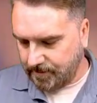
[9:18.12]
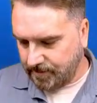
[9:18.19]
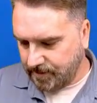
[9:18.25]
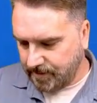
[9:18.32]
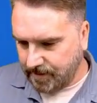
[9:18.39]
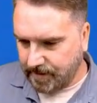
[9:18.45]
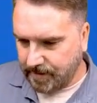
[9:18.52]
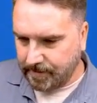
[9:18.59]

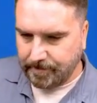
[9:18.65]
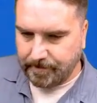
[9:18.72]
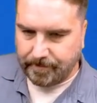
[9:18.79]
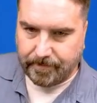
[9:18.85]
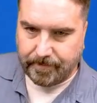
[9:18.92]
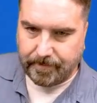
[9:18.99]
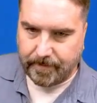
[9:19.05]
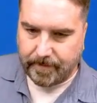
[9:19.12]
But
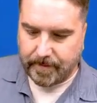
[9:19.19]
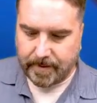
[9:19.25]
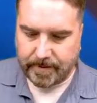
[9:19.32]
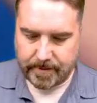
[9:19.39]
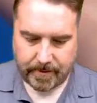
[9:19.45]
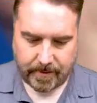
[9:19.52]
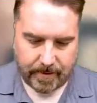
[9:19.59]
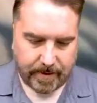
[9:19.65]
let's
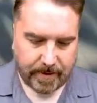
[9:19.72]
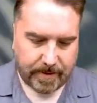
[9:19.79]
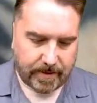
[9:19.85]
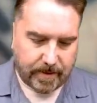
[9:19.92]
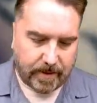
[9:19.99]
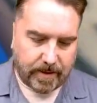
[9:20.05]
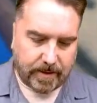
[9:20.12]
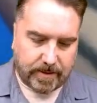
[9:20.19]
go ahead and
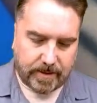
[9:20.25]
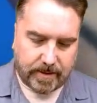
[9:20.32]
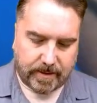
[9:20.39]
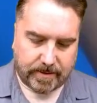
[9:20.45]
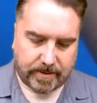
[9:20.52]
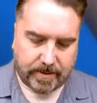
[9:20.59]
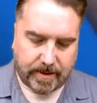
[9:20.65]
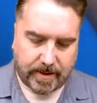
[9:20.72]
get to hit
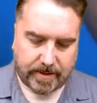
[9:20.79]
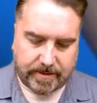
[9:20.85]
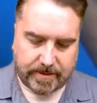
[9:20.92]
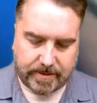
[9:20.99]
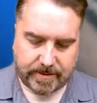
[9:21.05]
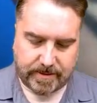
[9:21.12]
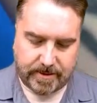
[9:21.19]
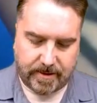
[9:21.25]
nice and
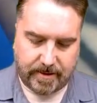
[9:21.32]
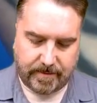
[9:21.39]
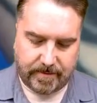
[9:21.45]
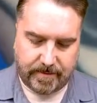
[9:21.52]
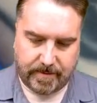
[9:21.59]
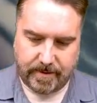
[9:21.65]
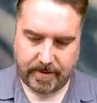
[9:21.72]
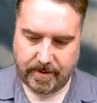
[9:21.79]
safe
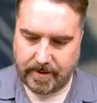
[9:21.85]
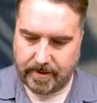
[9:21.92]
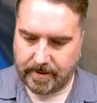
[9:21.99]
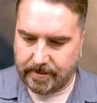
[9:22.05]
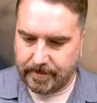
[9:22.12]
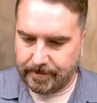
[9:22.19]
in here.